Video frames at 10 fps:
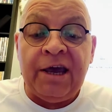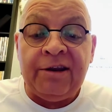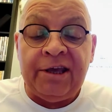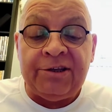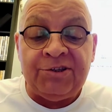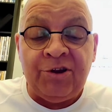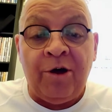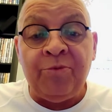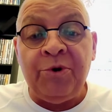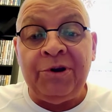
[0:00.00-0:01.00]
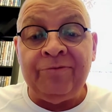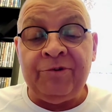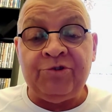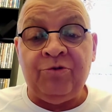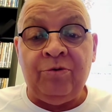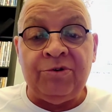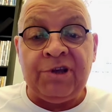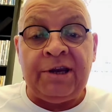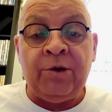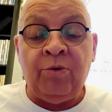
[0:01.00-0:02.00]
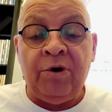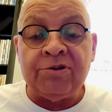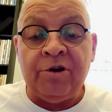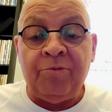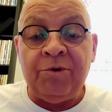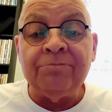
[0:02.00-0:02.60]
and they can start putting in the drawers and the worktop.